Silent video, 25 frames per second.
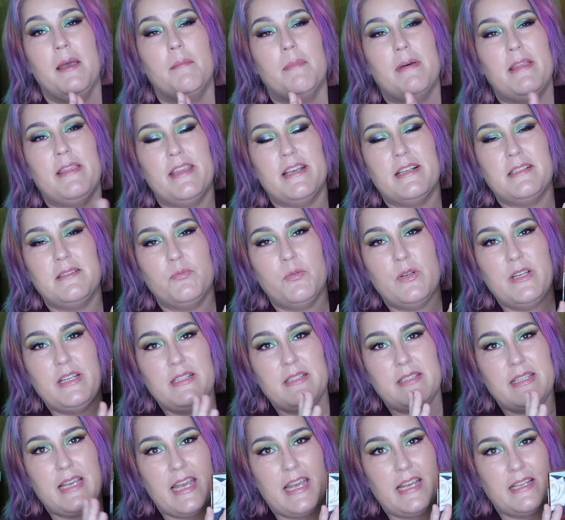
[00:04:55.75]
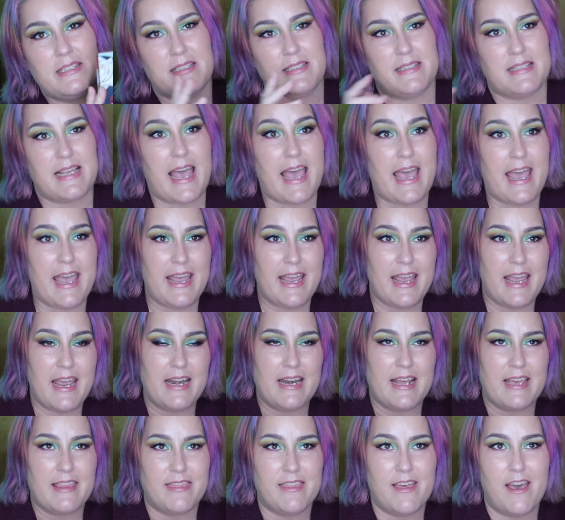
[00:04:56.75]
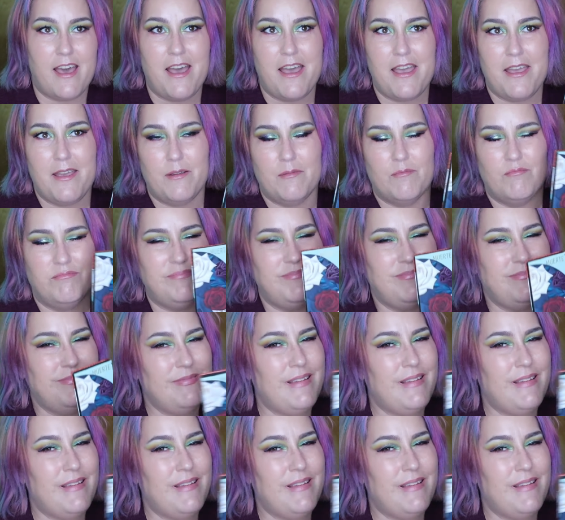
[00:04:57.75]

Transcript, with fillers: But this was a set, and I thought, hmm,